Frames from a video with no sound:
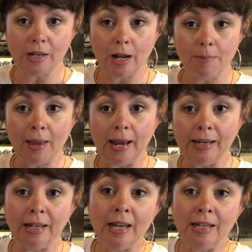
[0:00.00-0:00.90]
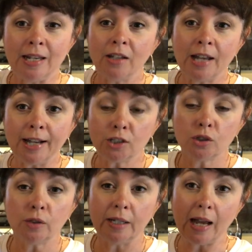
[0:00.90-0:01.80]
that I made. Now
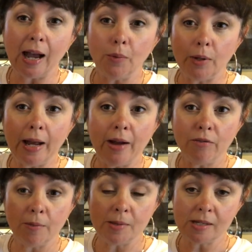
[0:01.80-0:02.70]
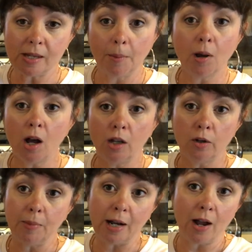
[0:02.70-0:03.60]
naturally I would have them the same
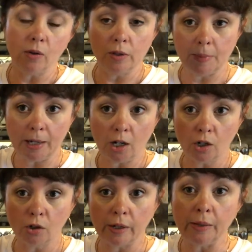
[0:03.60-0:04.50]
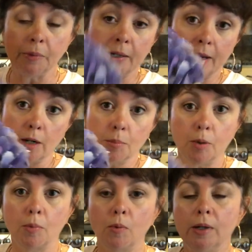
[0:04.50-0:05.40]
color but I only made a green one and a
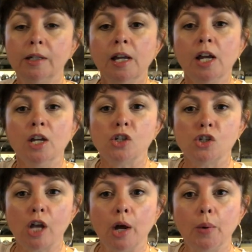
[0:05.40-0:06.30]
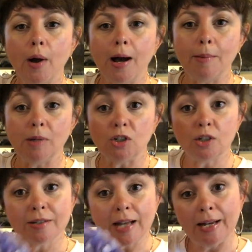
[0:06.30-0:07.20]
purple one. So, um, but
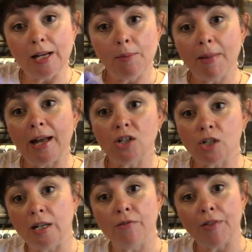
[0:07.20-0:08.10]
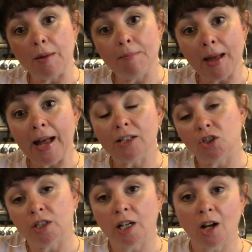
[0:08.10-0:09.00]
just kind of imagine if they
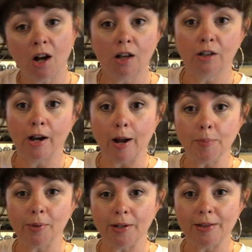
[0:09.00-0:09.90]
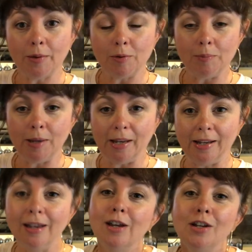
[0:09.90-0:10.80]
matched in color how pretty they would
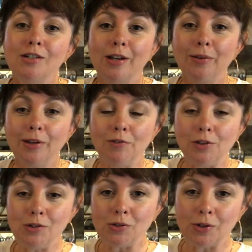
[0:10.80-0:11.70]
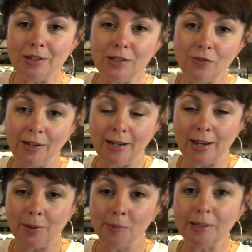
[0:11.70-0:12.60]
be. So if you enjoyed this
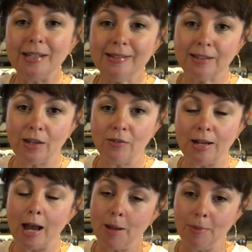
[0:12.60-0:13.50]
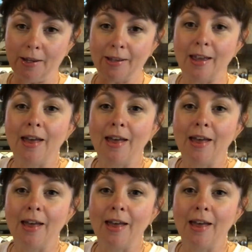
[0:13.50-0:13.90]
video, please give it a big